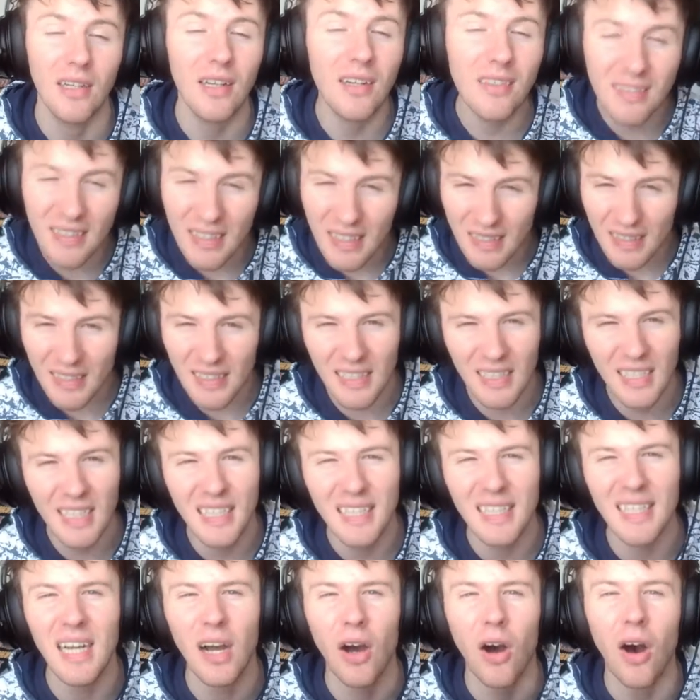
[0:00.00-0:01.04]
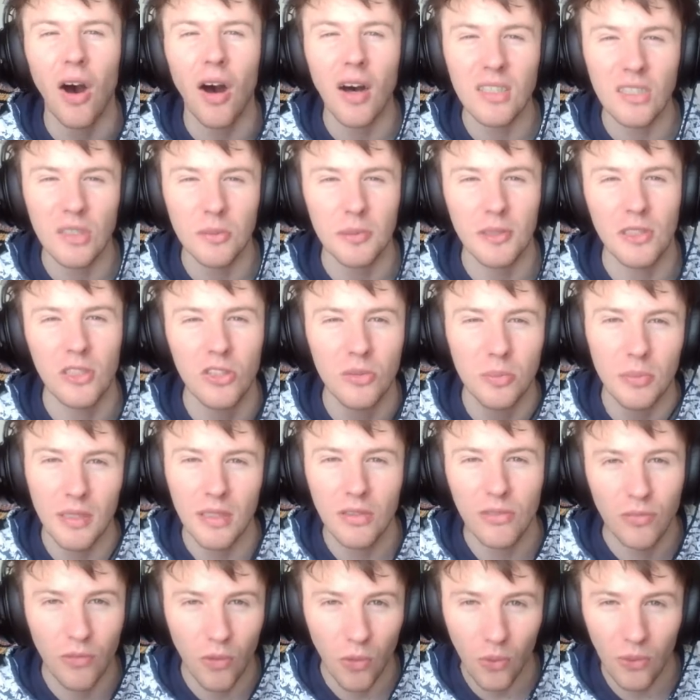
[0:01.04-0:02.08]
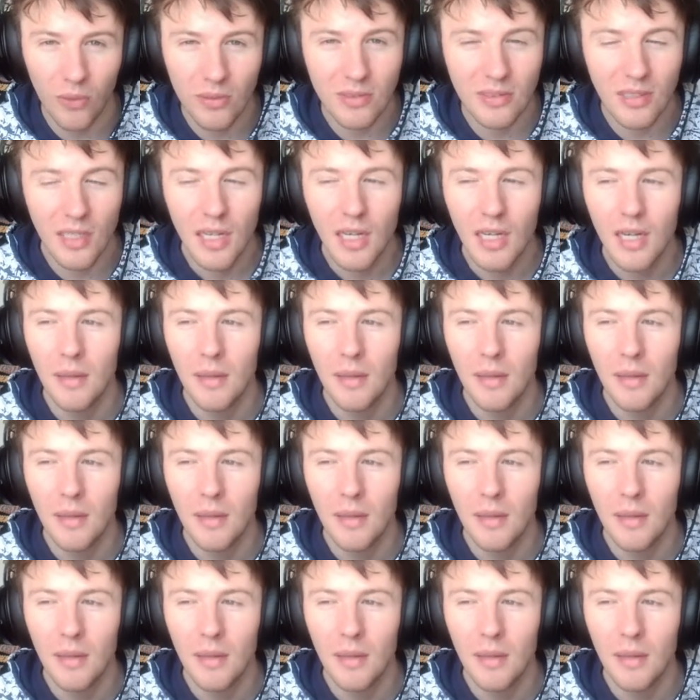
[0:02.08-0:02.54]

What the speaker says: Now technically there are spell speed 4s,